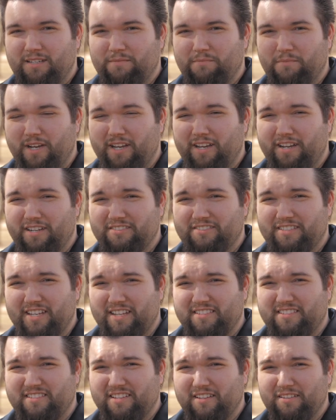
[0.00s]
My hair
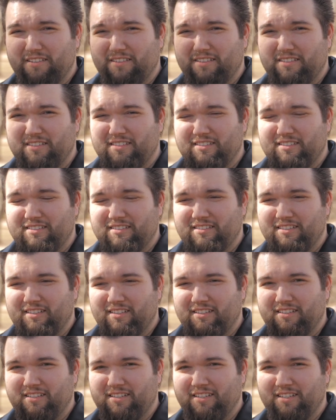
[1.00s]
stands still.
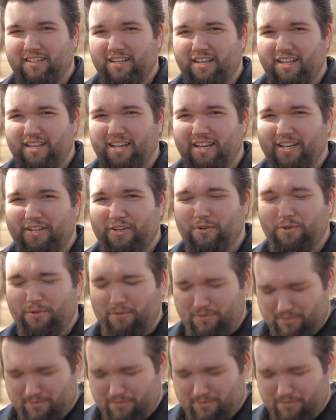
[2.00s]
A haiku.